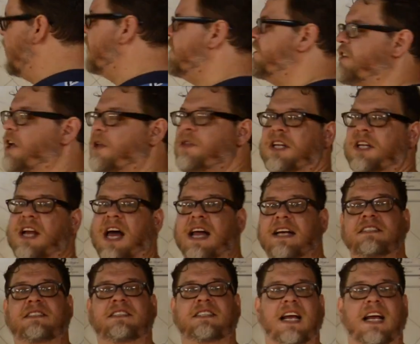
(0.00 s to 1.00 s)
So the
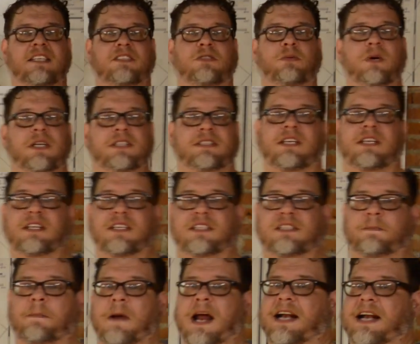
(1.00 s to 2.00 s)
United States went to the
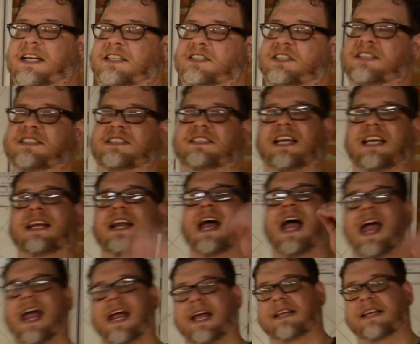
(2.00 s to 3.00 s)
Spanish and said,
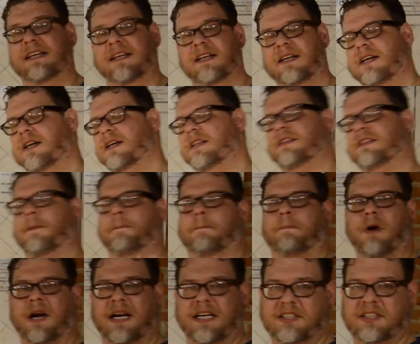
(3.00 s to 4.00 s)
hey, the
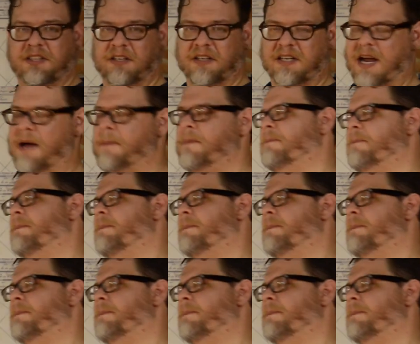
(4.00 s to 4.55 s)
British are coming